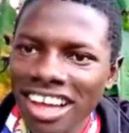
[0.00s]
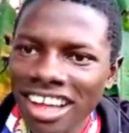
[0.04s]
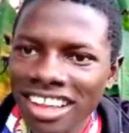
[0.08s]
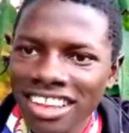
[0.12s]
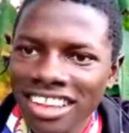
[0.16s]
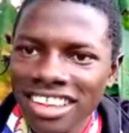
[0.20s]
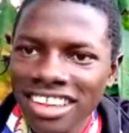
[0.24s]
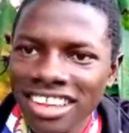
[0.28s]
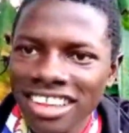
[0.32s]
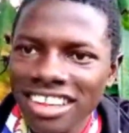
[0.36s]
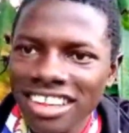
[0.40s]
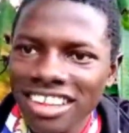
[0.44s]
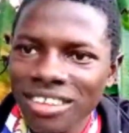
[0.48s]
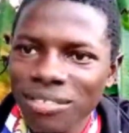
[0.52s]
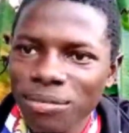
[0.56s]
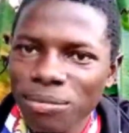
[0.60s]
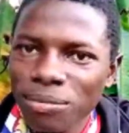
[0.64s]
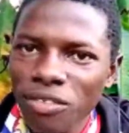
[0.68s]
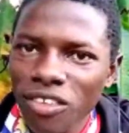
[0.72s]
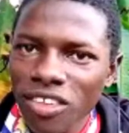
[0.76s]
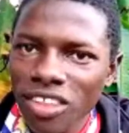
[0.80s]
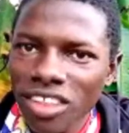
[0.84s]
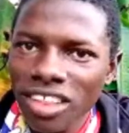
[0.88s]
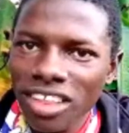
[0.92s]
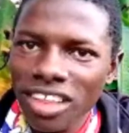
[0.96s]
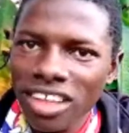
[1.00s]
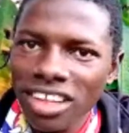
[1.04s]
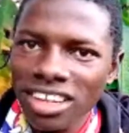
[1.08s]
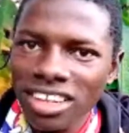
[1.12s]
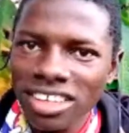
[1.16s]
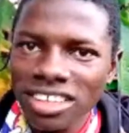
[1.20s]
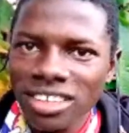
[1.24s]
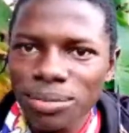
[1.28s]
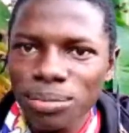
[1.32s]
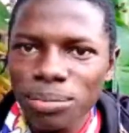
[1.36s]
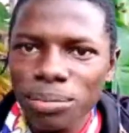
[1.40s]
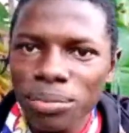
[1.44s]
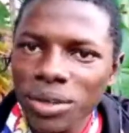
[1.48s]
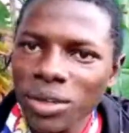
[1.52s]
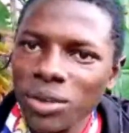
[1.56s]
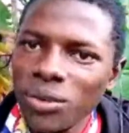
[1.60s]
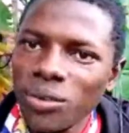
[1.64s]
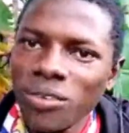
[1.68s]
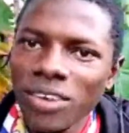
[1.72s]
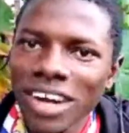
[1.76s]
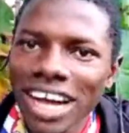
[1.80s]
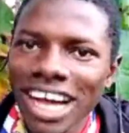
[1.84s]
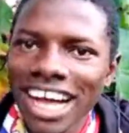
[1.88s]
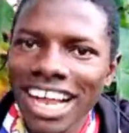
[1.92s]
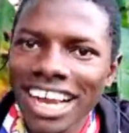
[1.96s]
and it
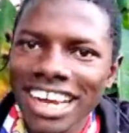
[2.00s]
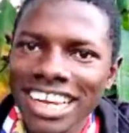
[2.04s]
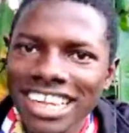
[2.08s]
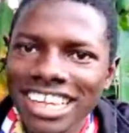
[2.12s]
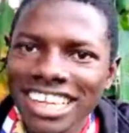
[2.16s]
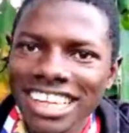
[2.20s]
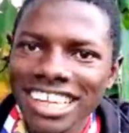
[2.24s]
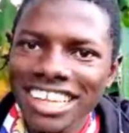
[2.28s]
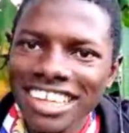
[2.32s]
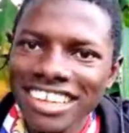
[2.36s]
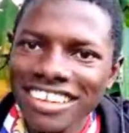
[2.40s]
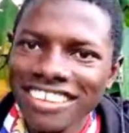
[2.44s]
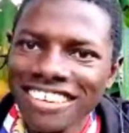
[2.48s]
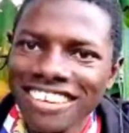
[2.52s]
be ugali,